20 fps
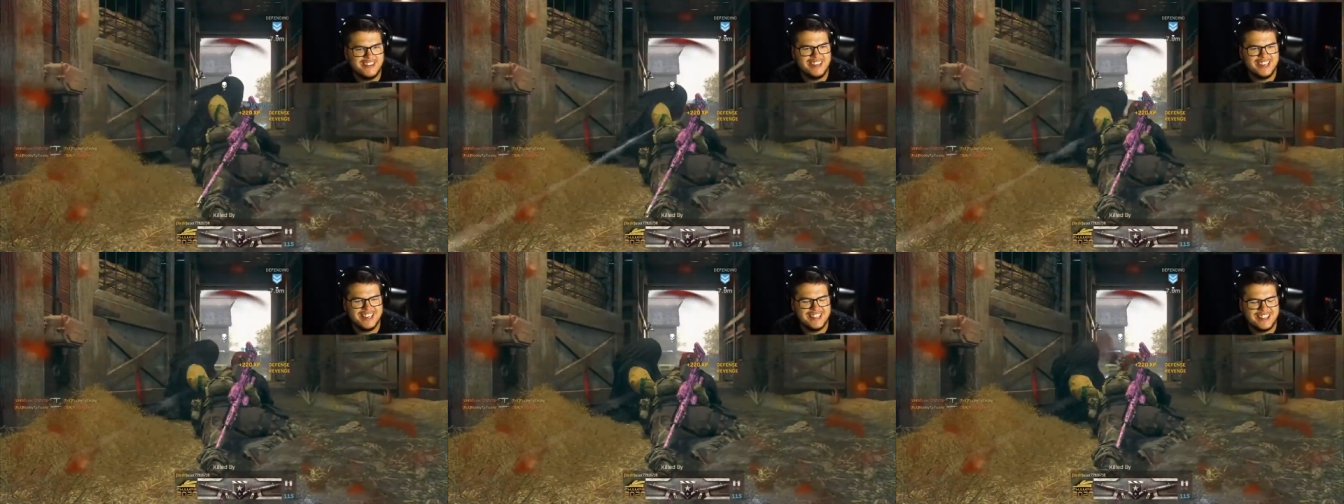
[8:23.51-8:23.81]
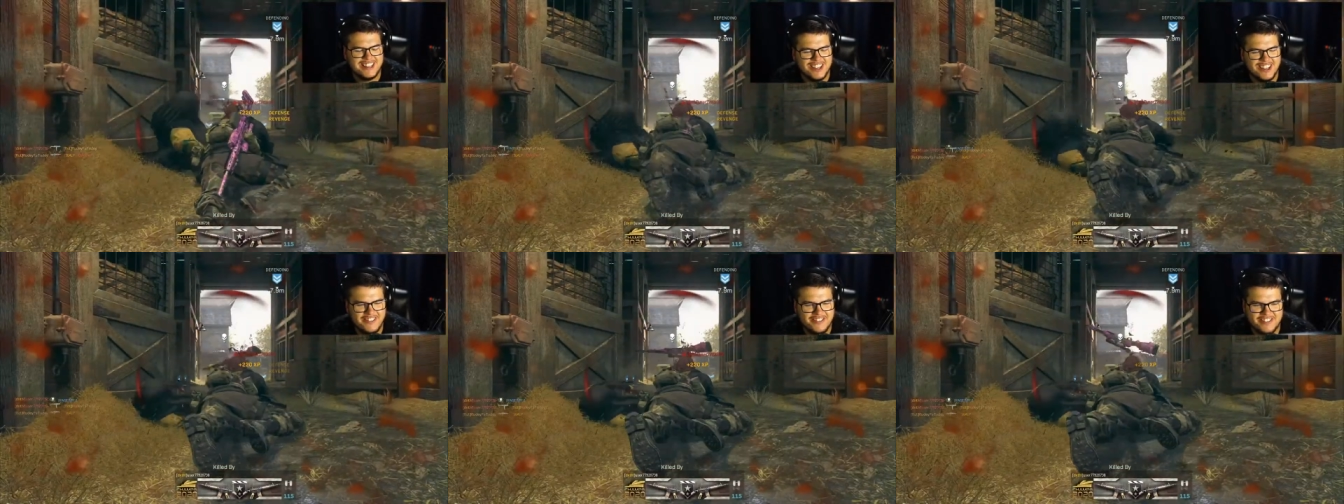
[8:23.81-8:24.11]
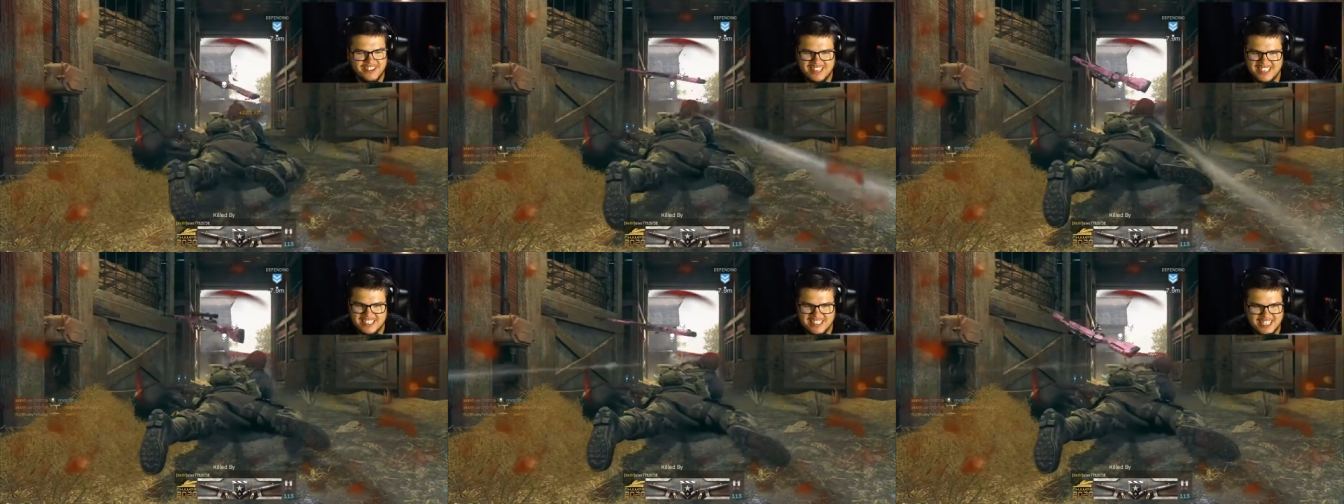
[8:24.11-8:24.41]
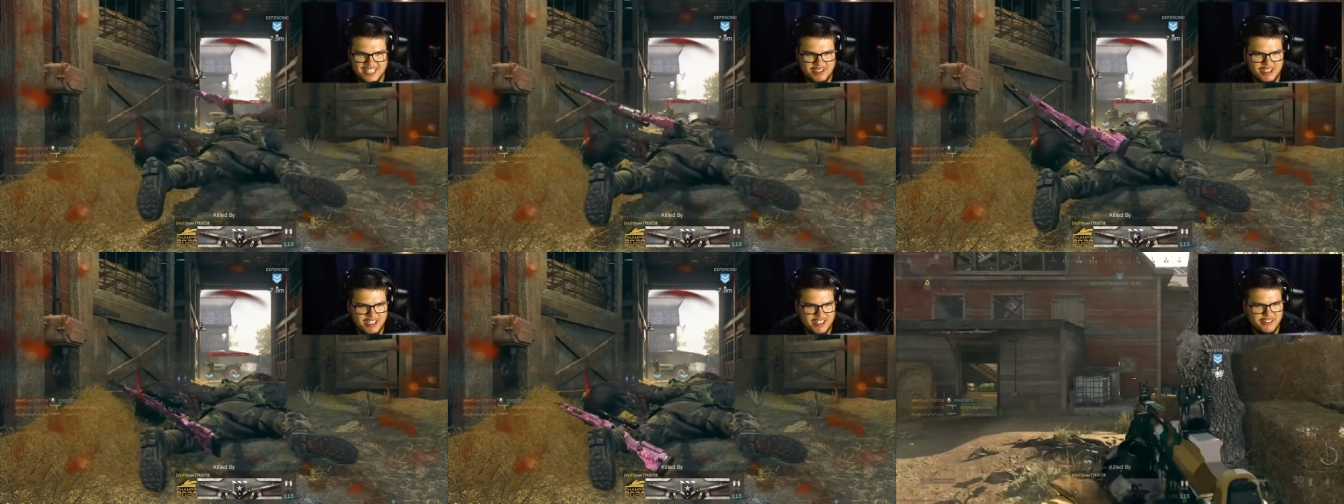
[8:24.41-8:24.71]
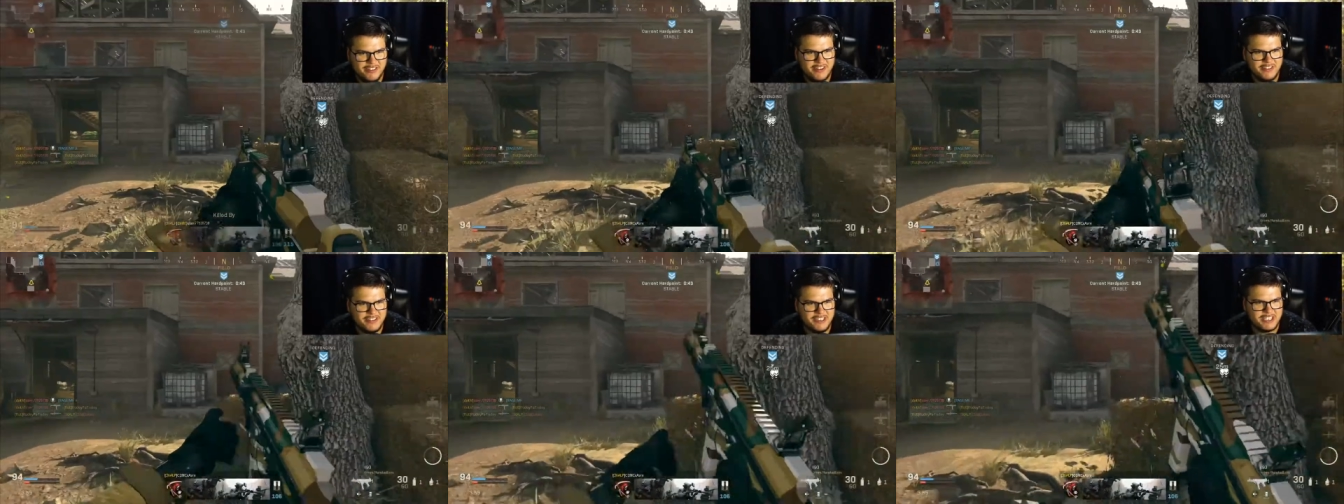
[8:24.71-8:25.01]
I love, that's why I
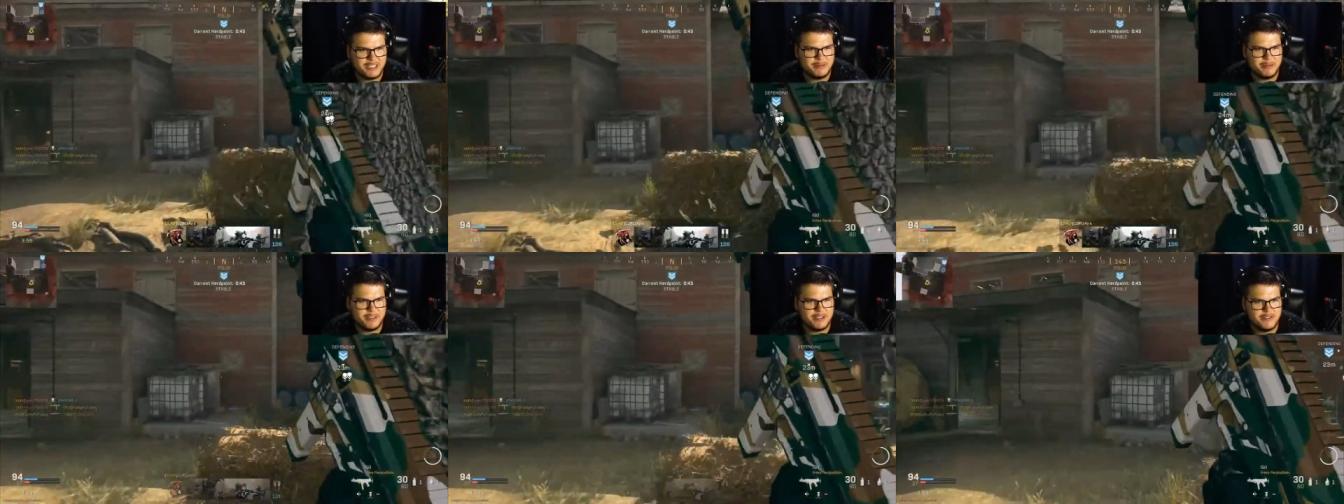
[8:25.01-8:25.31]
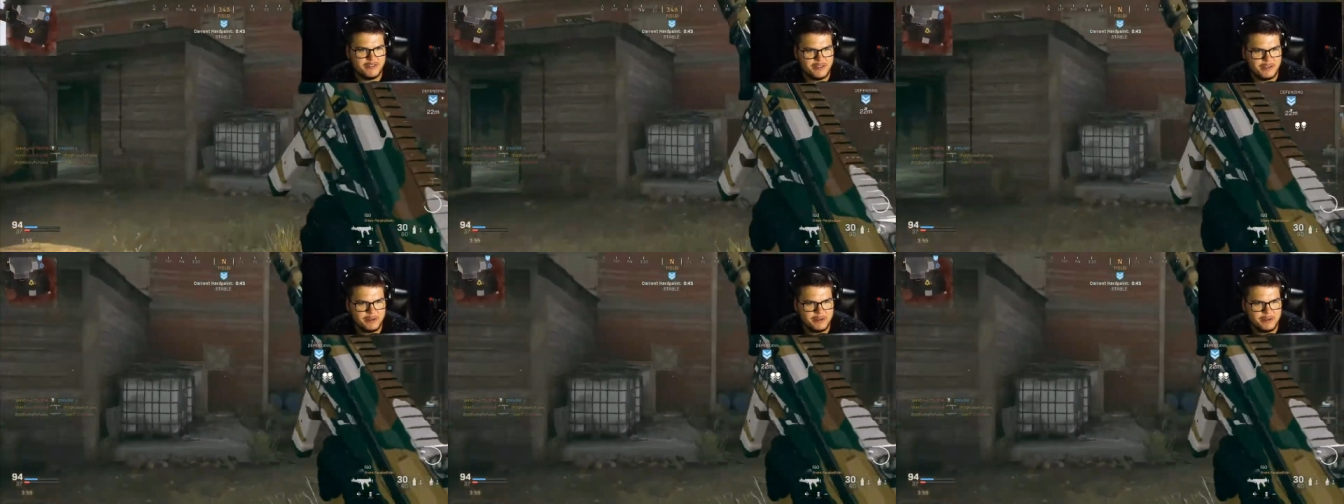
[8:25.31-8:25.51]
love having the explosive